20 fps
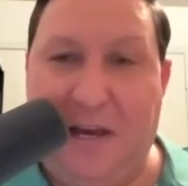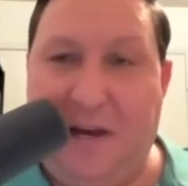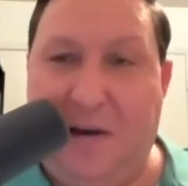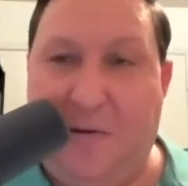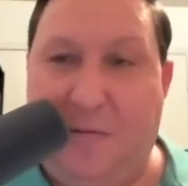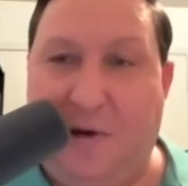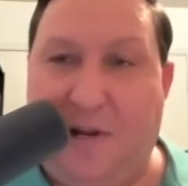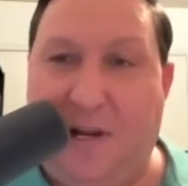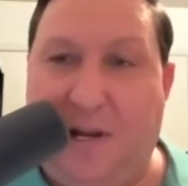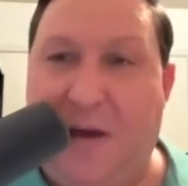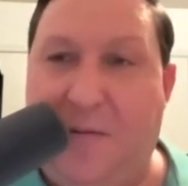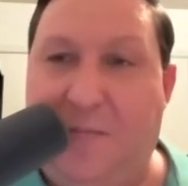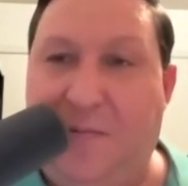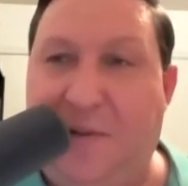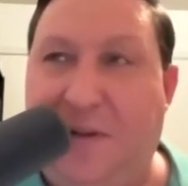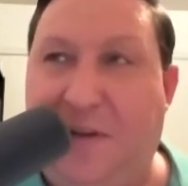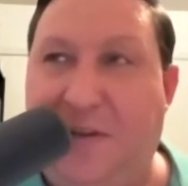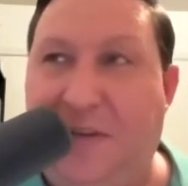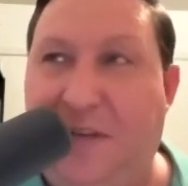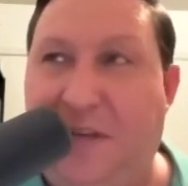what
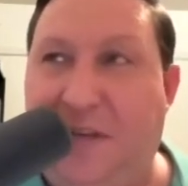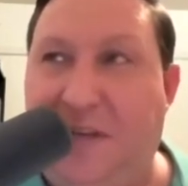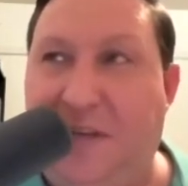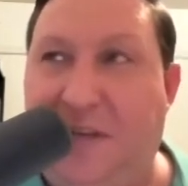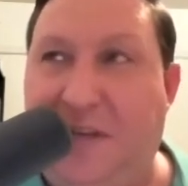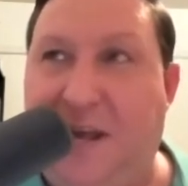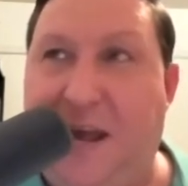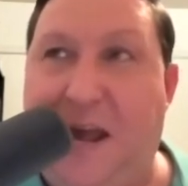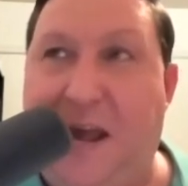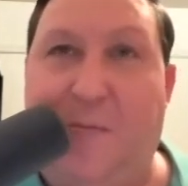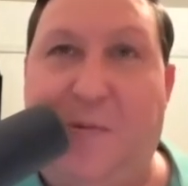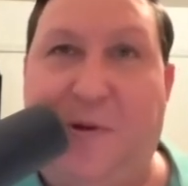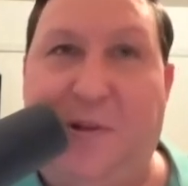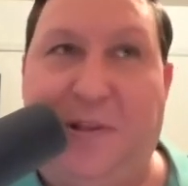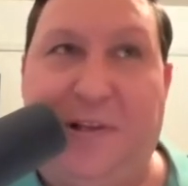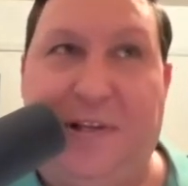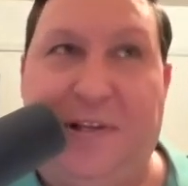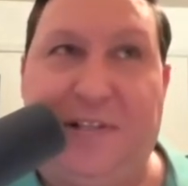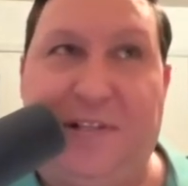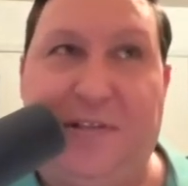happened on the
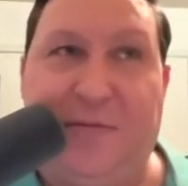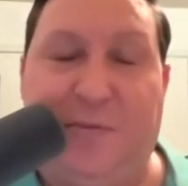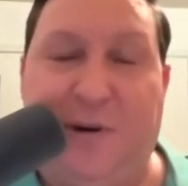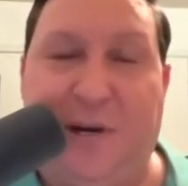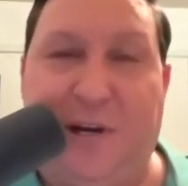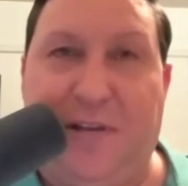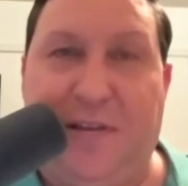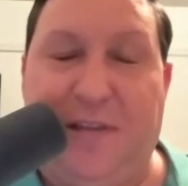Indianapolis when